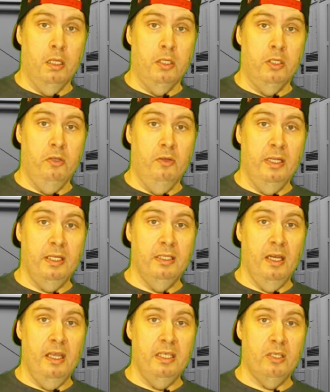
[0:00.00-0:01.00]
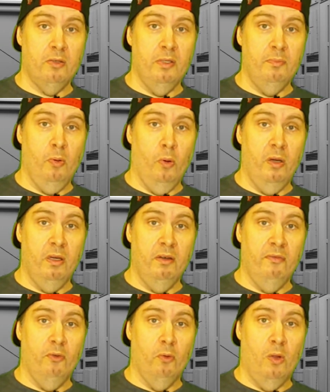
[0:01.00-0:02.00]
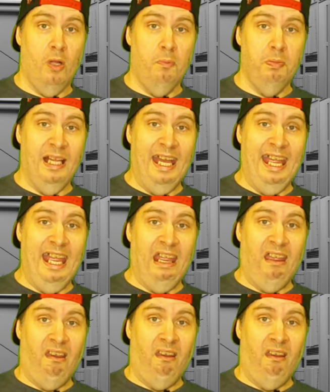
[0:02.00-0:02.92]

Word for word: Unique dice are important for role playing.